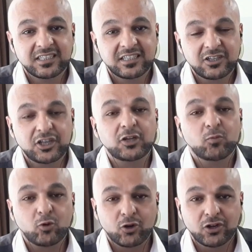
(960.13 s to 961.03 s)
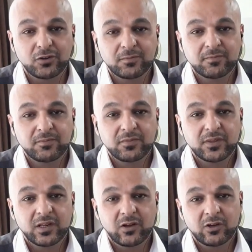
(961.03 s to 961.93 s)
you need more.
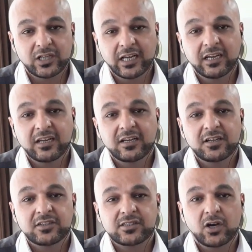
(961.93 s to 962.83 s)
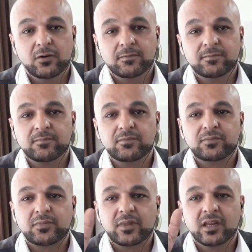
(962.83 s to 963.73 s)
Okay? So,
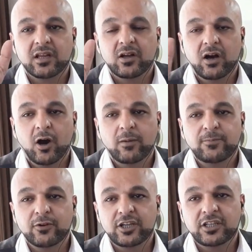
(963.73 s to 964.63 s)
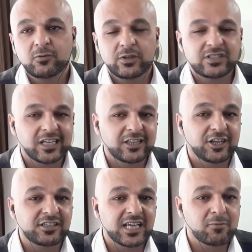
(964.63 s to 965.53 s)
hopefully we set the
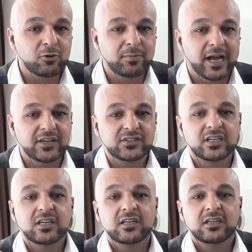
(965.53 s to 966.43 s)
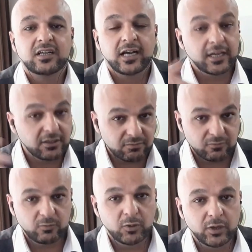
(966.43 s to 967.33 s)
exam, we passed, and
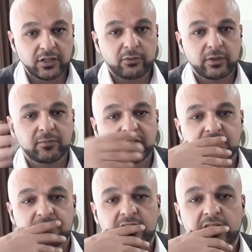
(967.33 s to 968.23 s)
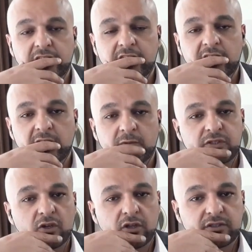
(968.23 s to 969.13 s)
we wait 3 months to get the
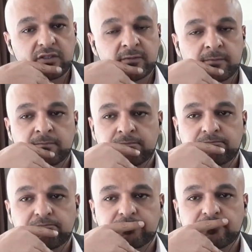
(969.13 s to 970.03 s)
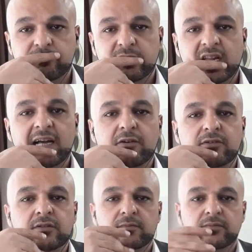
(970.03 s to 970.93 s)
results. Now,
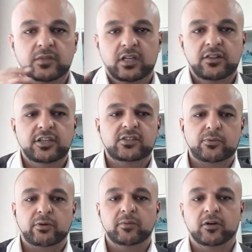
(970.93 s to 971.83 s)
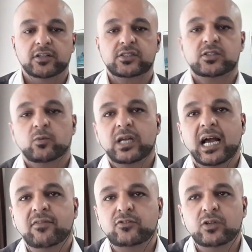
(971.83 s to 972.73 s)
in these 3 months, we
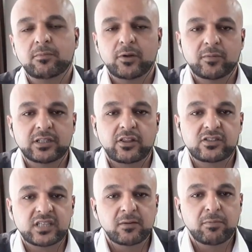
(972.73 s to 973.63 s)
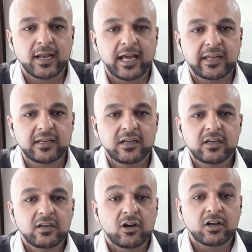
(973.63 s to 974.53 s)
have to implement the same plan
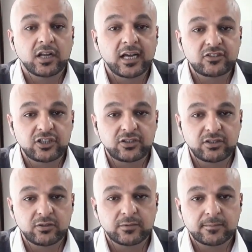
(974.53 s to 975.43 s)
on IG2.